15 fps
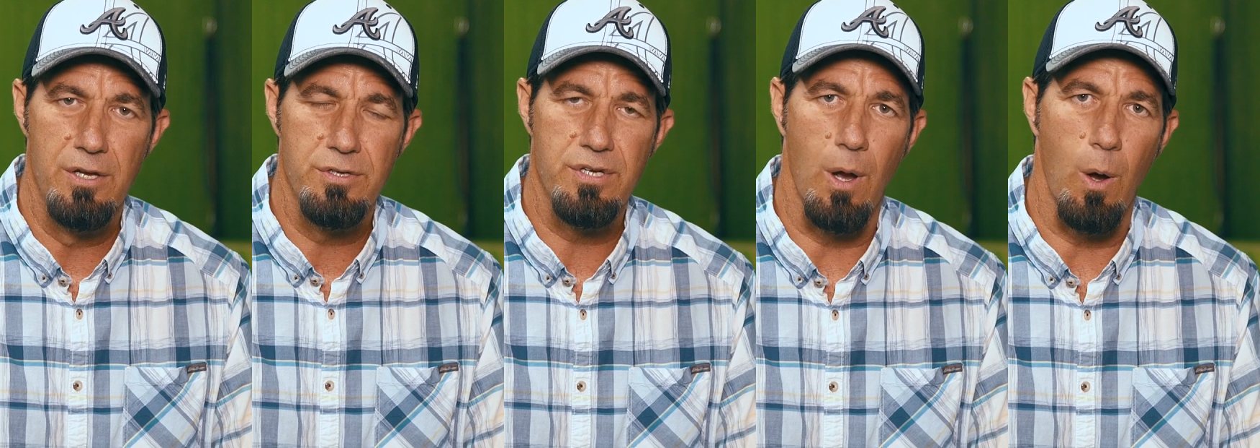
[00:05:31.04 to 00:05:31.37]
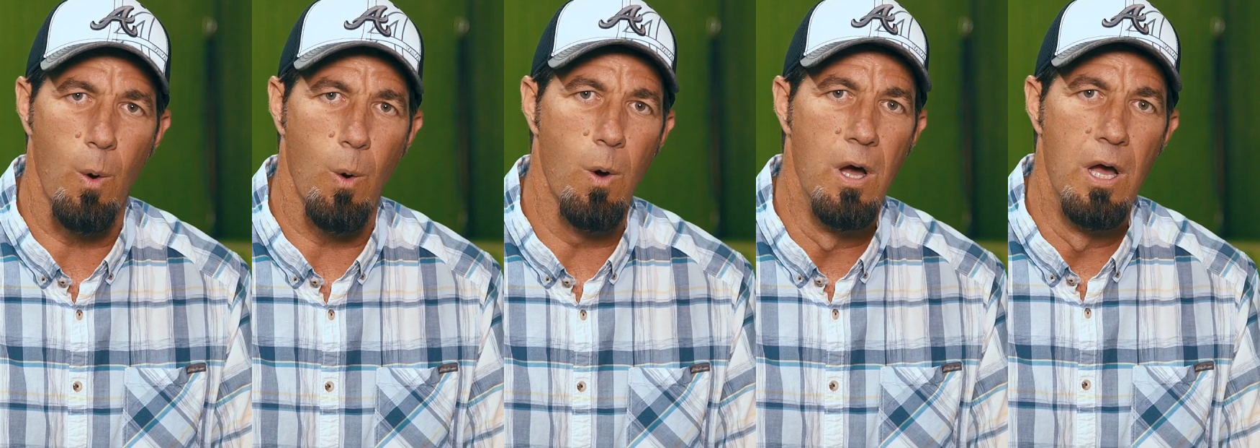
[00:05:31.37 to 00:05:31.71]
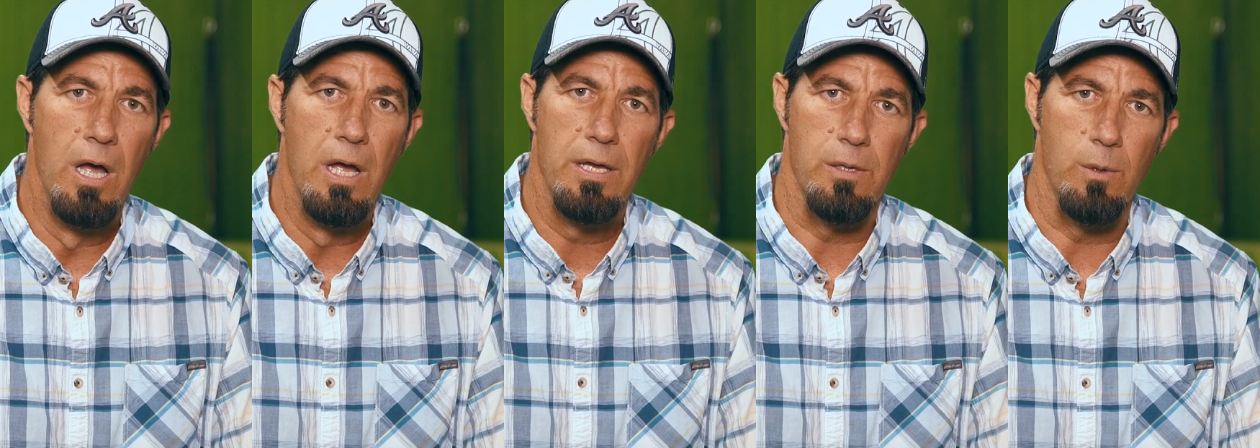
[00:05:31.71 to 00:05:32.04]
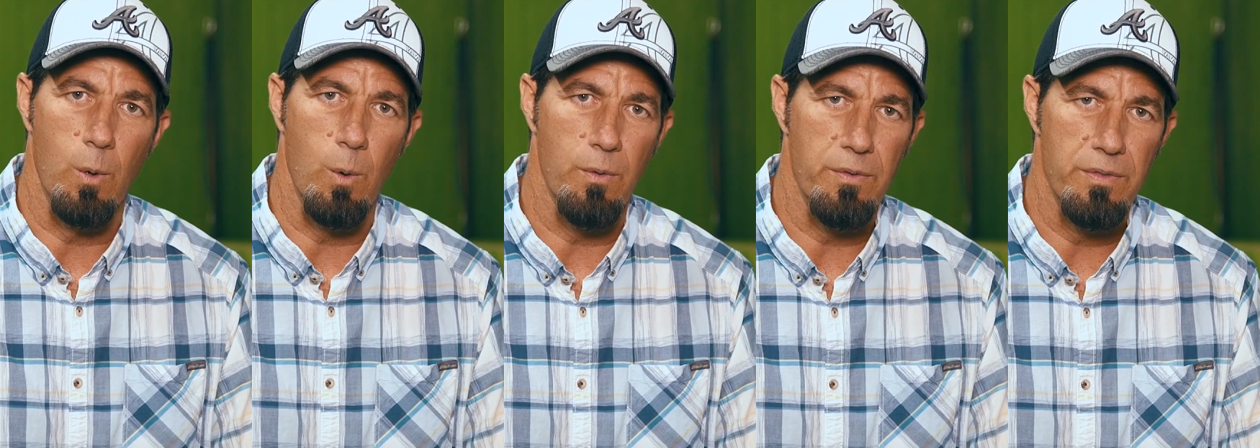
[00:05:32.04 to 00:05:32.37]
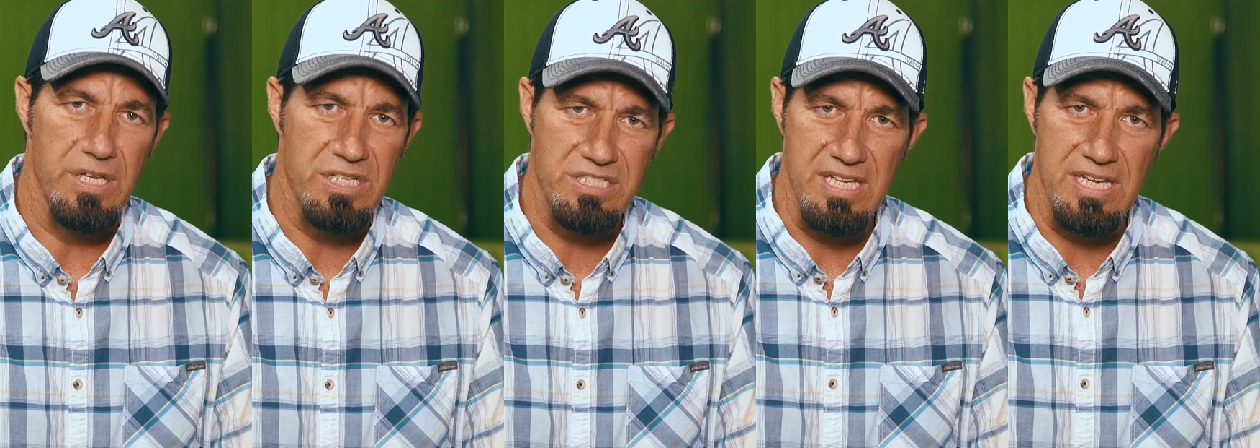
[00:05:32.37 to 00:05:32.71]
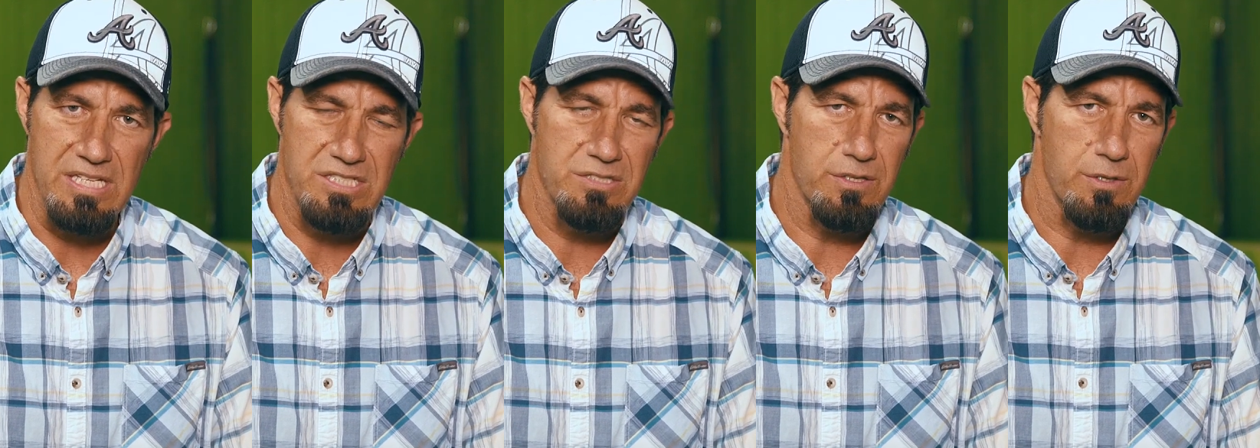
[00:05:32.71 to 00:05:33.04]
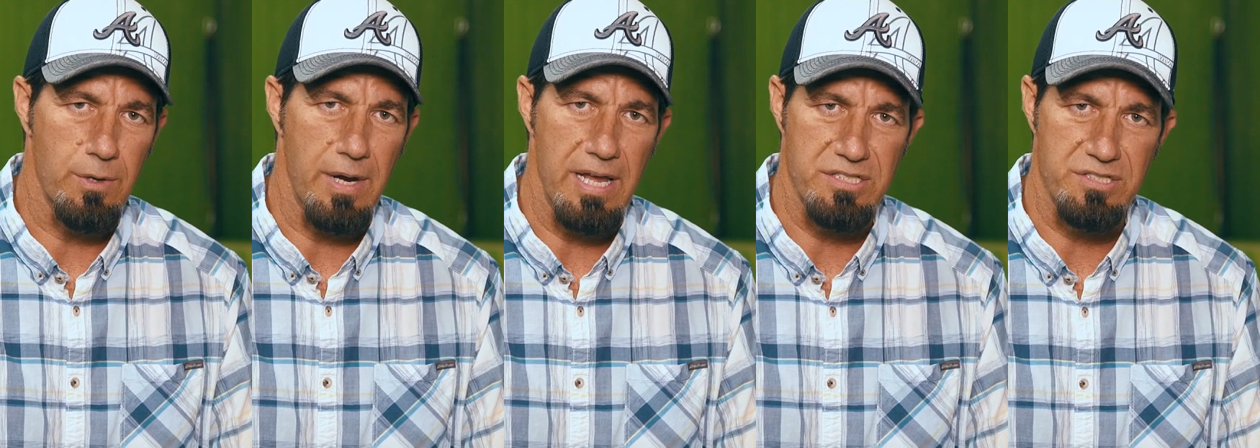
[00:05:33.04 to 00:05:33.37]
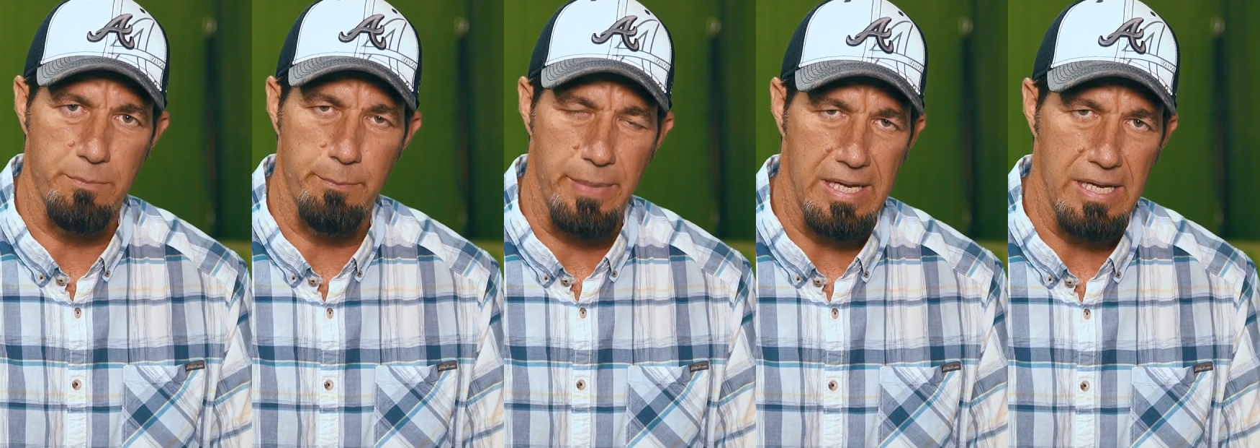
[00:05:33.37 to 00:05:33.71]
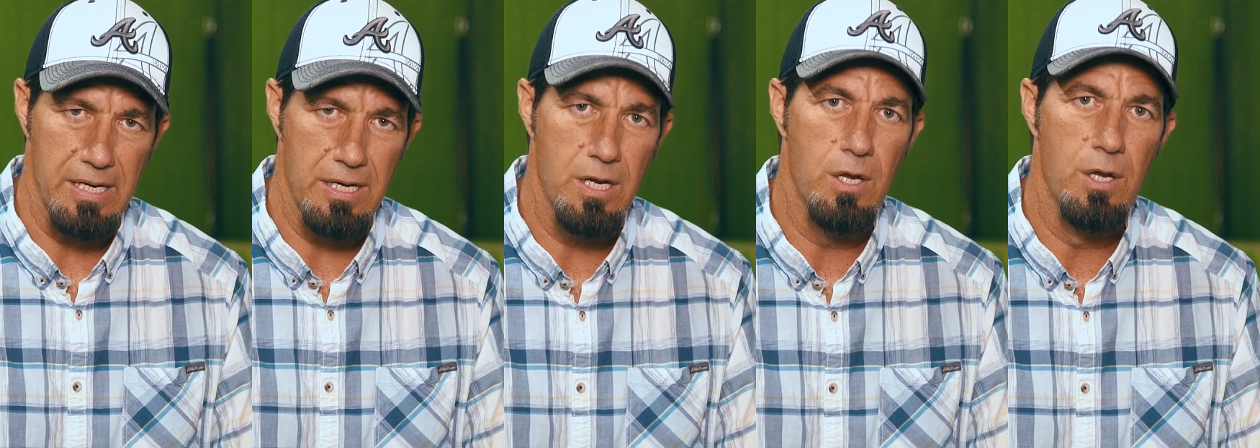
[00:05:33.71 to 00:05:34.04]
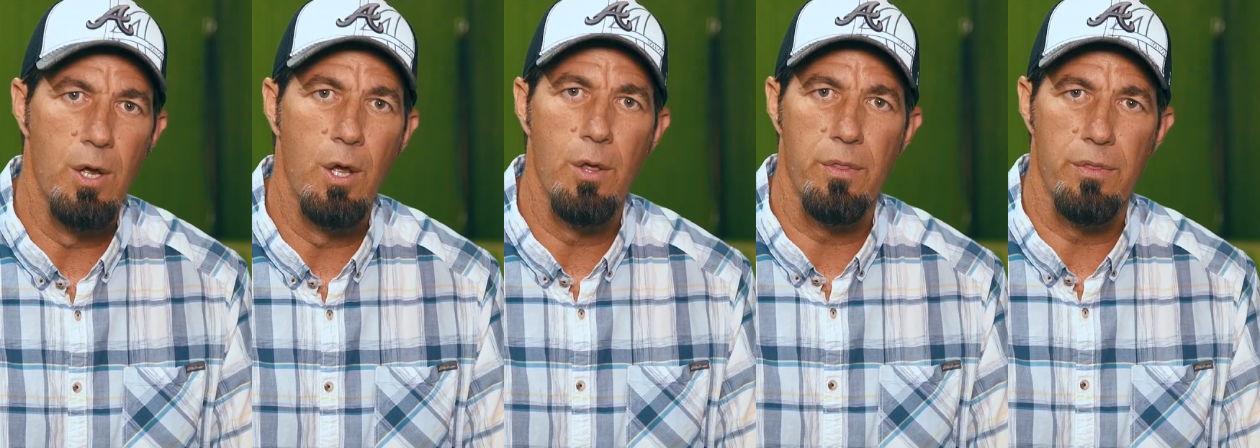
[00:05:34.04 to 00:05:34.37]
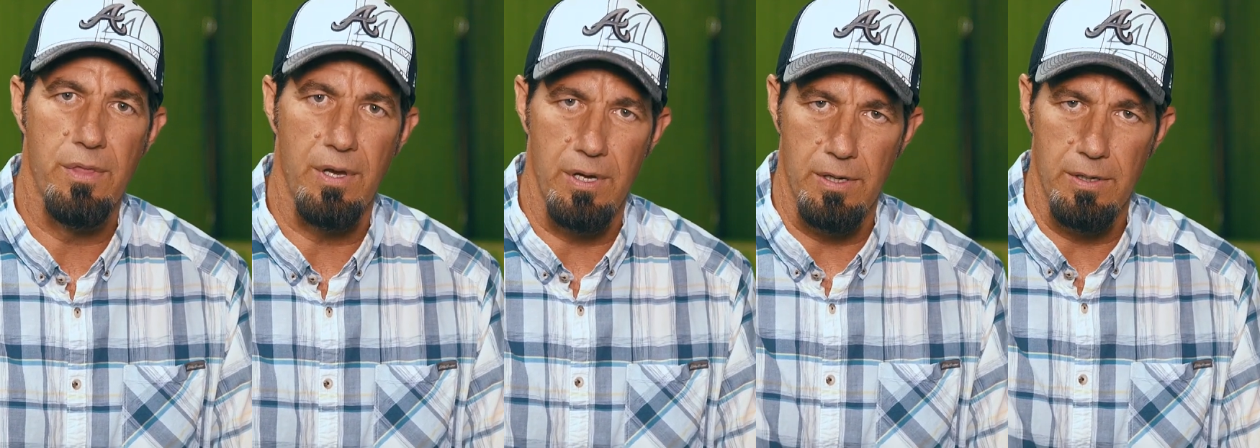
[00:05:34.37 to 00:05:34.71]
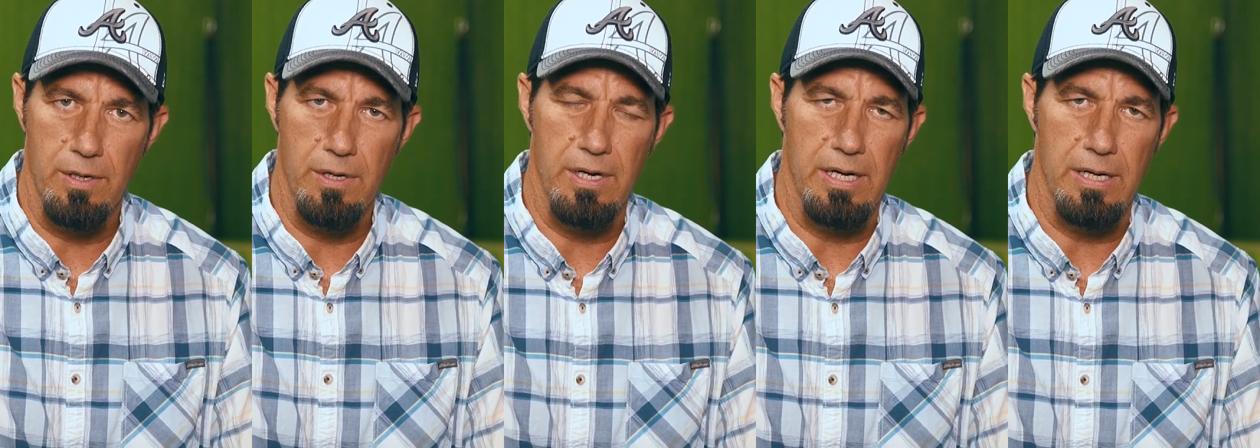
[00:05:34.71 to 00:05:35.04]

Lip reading: So, you know, this season there hasn't been the